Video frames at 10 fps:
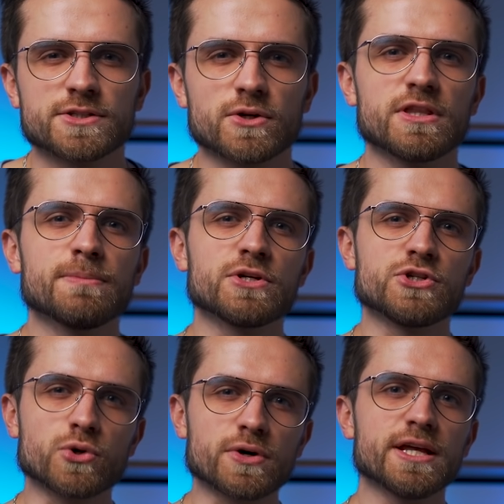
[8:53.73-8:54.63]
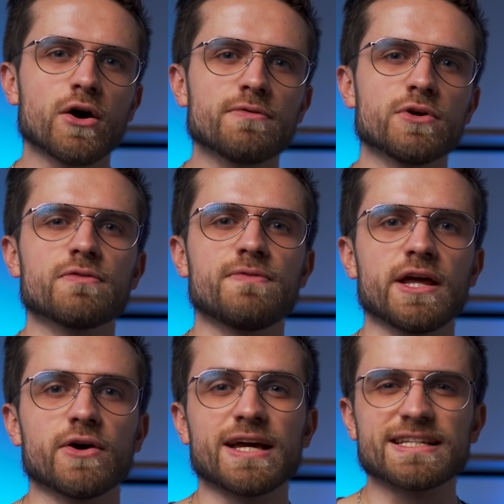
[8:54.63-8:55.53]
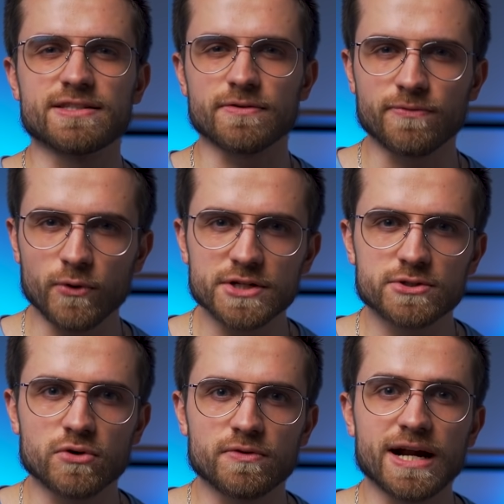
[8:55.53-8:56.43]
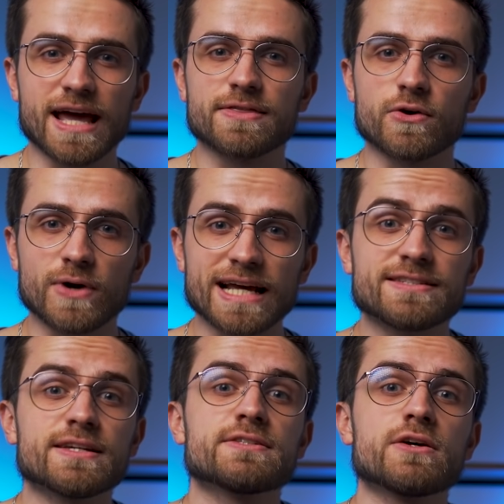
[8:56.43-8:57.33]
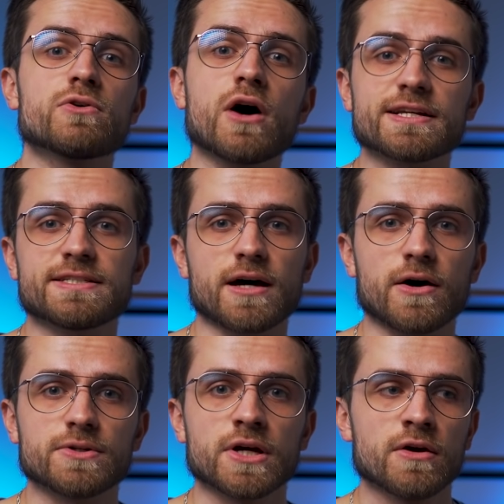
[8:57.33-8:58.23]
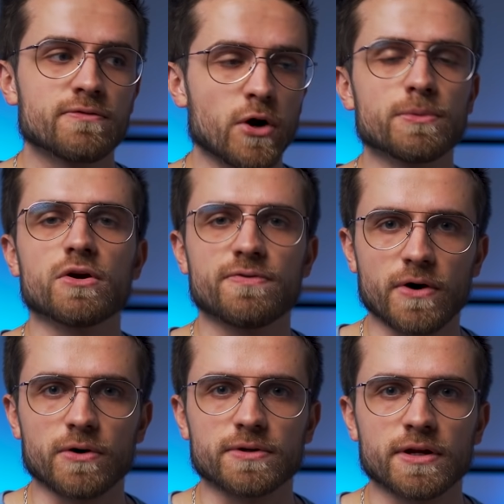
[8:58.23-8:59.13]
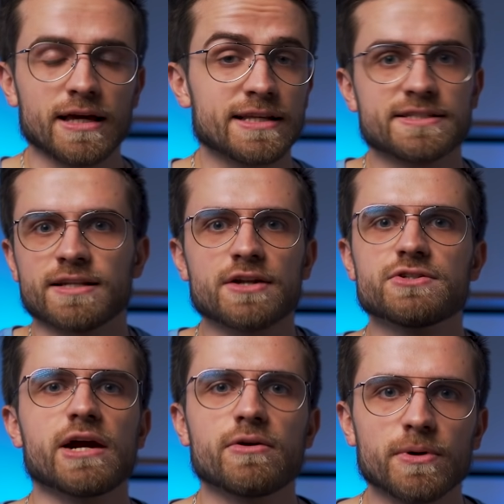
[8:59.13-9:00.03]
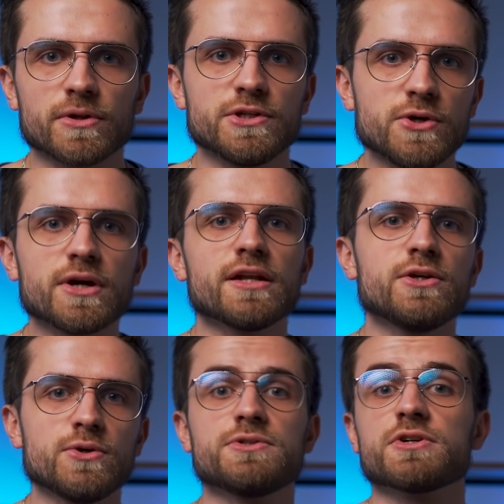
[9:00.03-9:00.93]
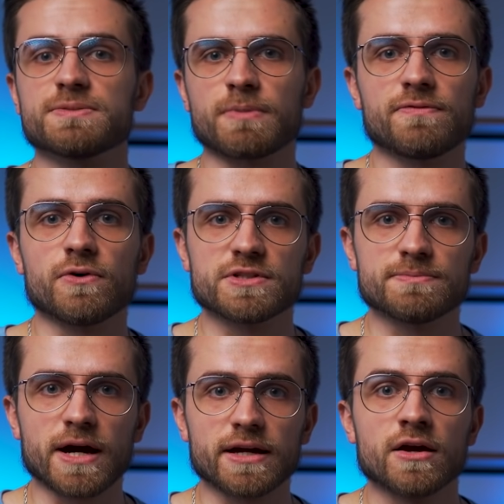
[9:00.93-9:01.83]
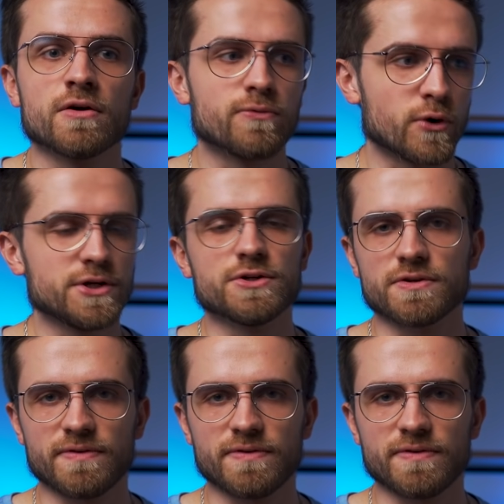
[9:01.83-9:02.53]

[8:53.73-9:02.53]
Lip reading: So the majority of your video is the voiceover and the rest is the raw sound from your phone. It's not terrible, you can use your smartphone's mic for YouTube